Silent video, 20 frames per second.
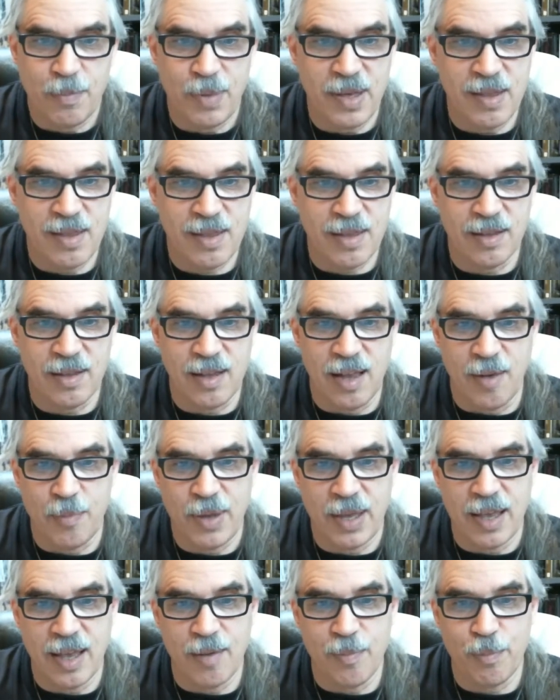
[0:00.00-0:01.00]
Peace
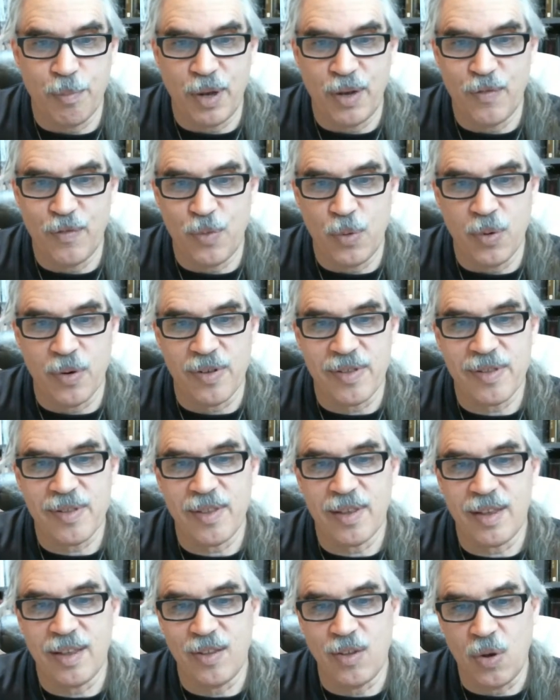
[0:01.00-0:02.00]
cannot be kept by
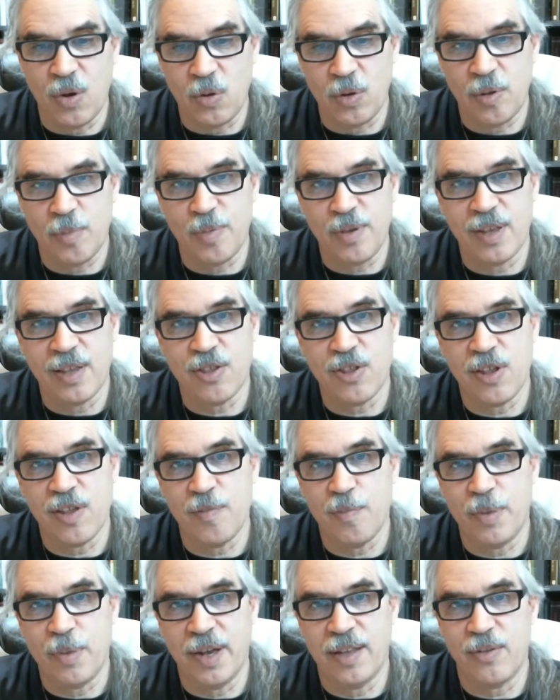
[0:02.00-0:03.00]
force. It can only be
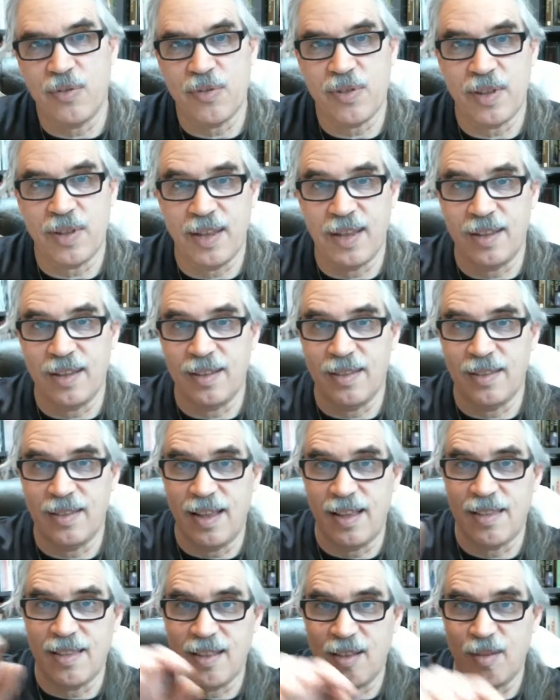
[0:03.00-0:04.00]
achieved by understanding.
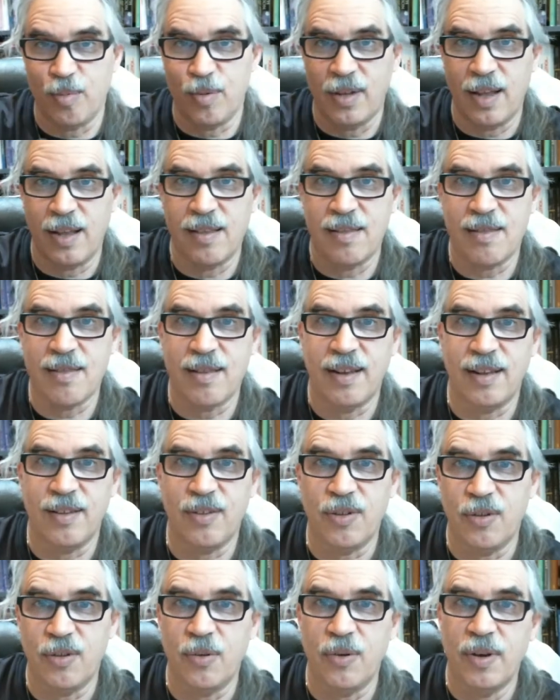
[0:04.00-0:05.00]
That's Albert
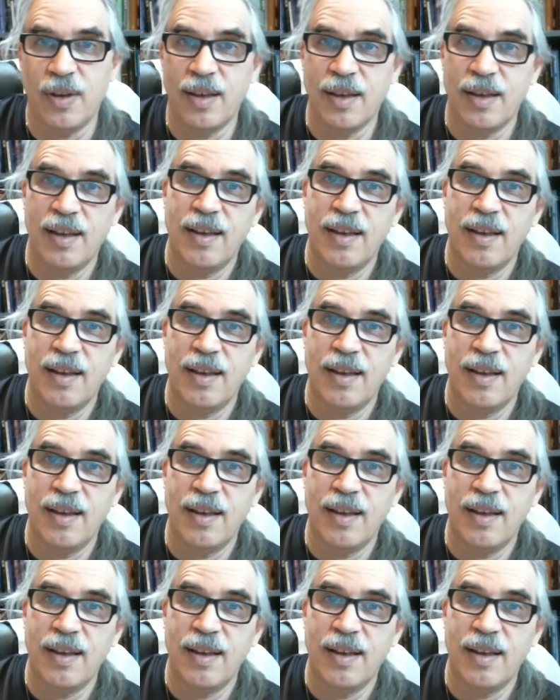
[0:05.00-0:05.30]
Einstein, too.